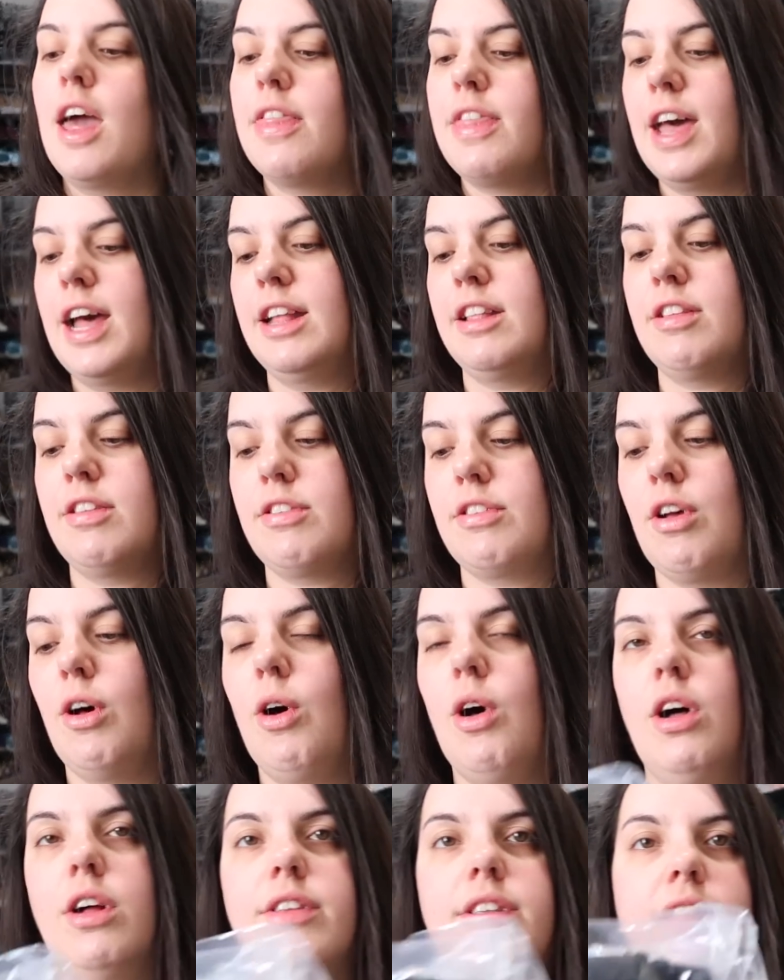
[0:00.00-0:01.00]
that
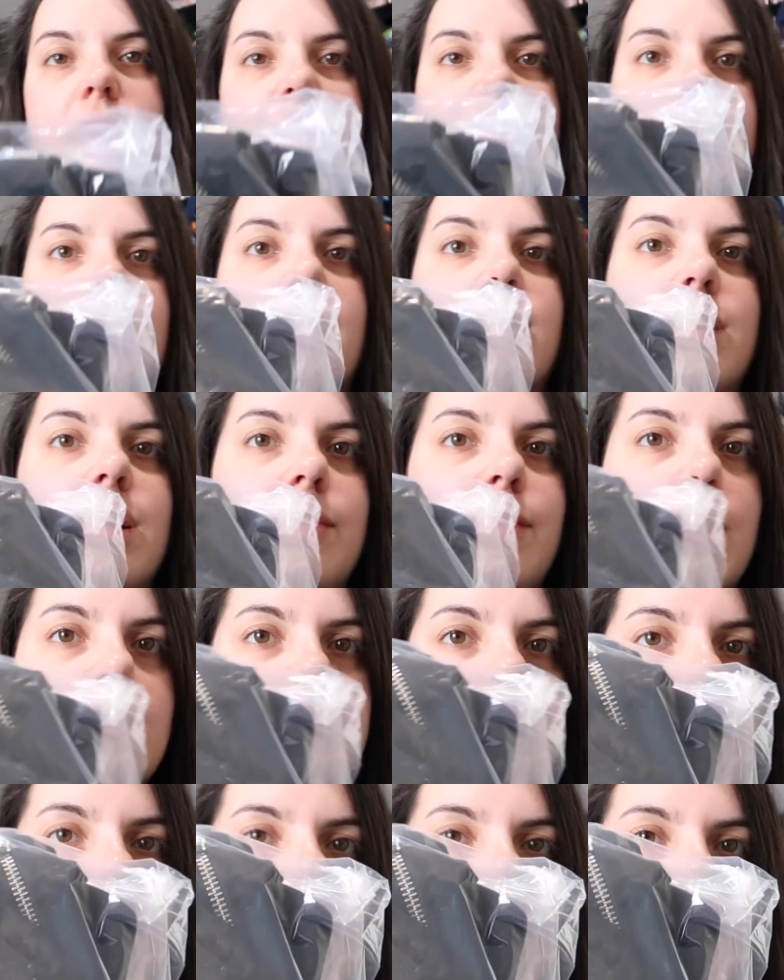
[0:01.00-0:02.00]
sold, everything's going to be
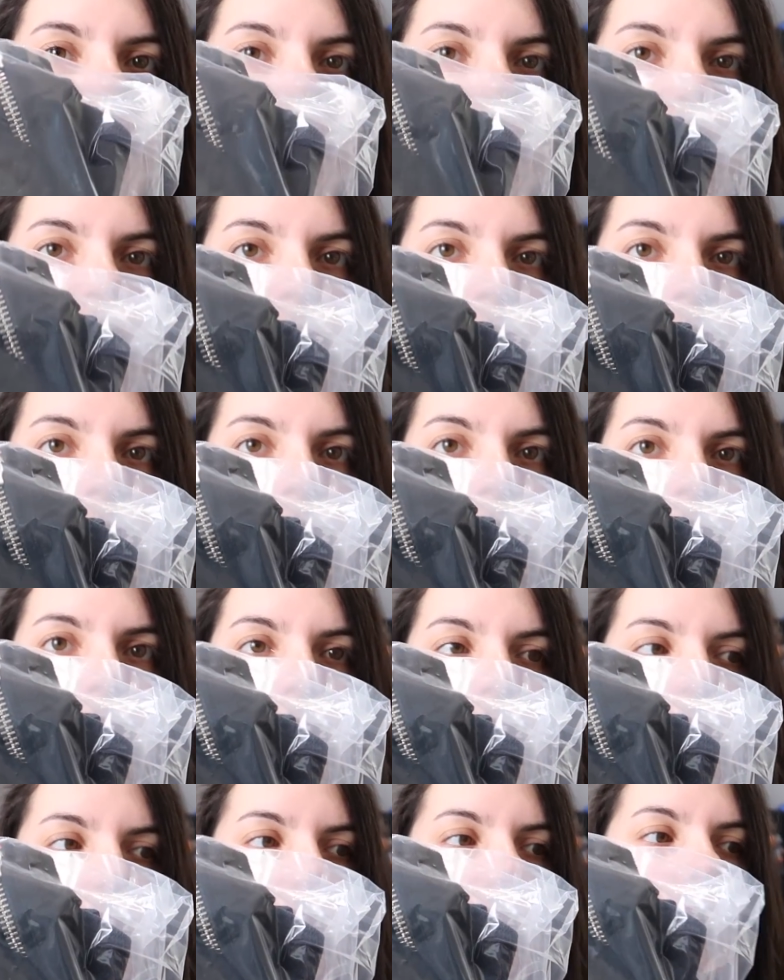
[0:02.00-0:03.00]
in bags. It is
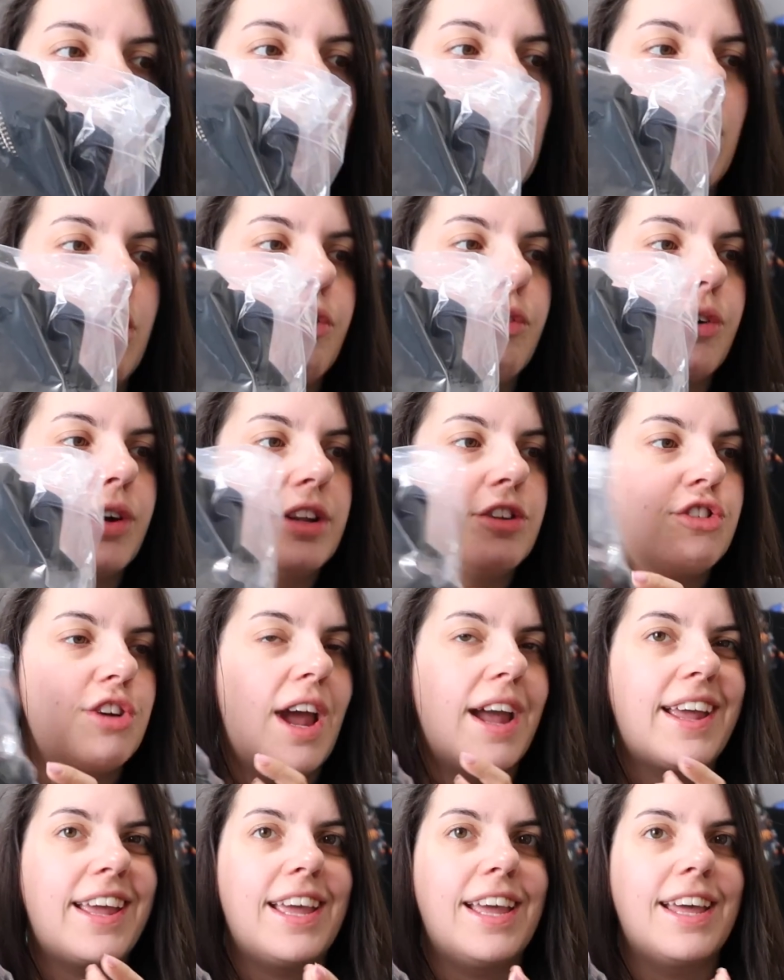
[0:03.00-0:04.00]
a Wilfred
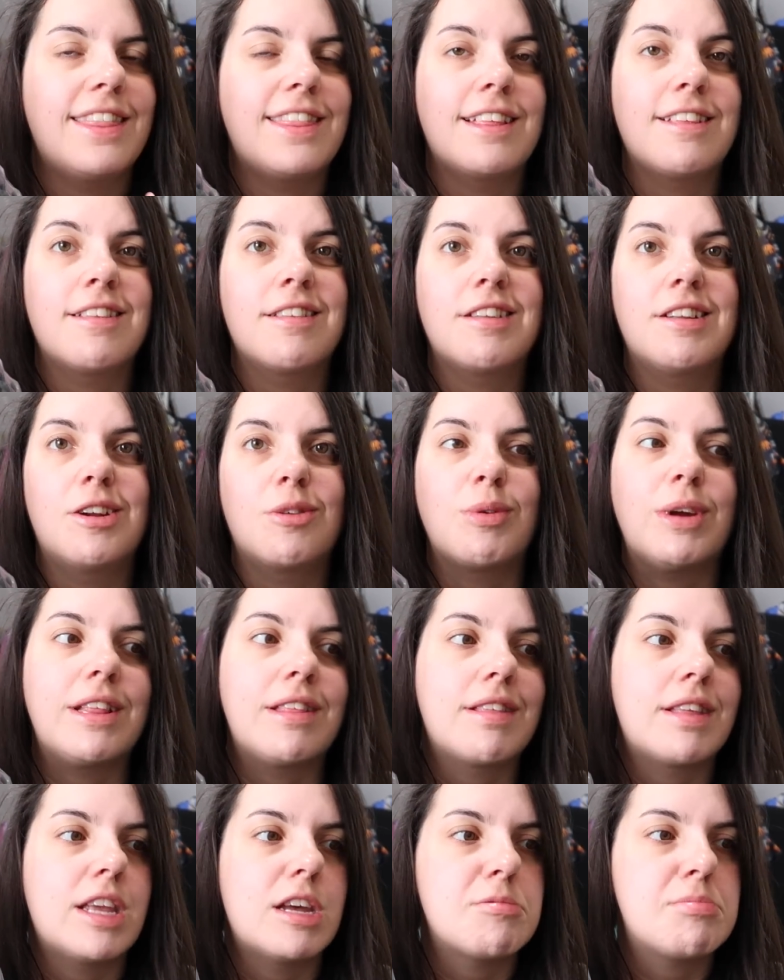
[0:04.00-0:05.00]
jacket. This is an
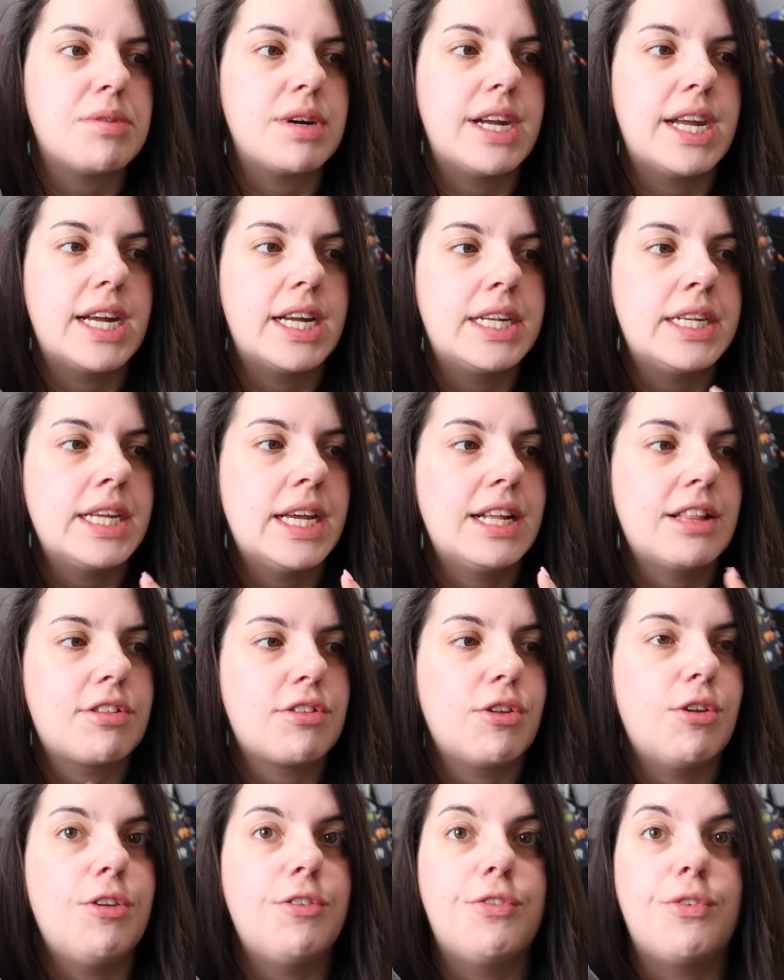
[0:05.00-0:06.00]
Aritzia brand. It
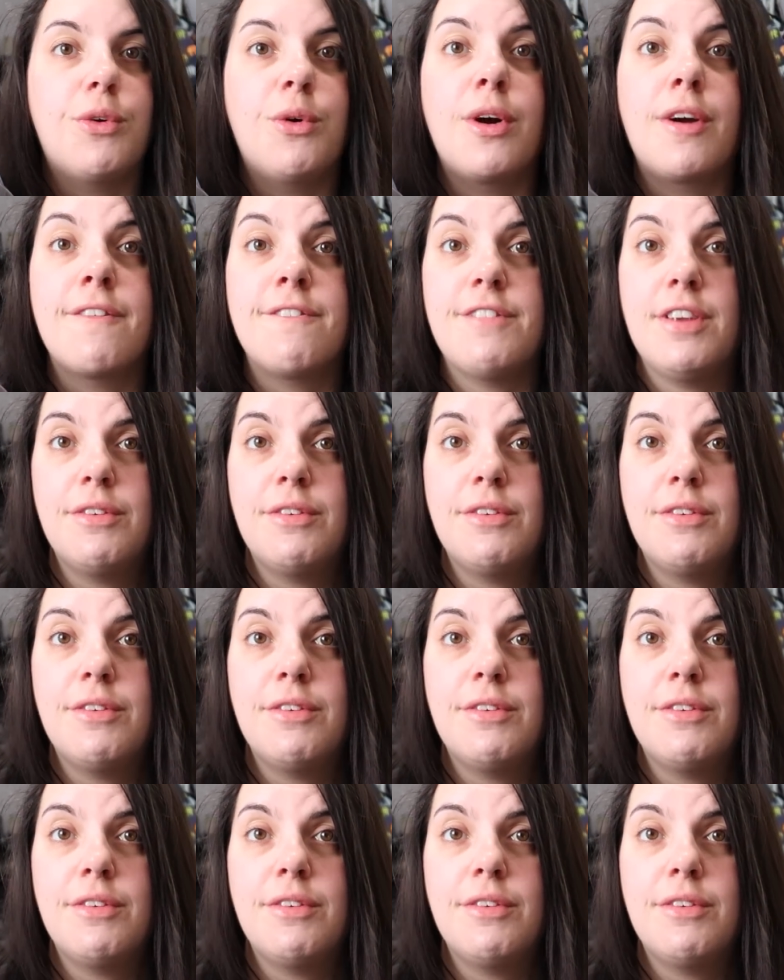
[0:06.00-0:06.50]
sold for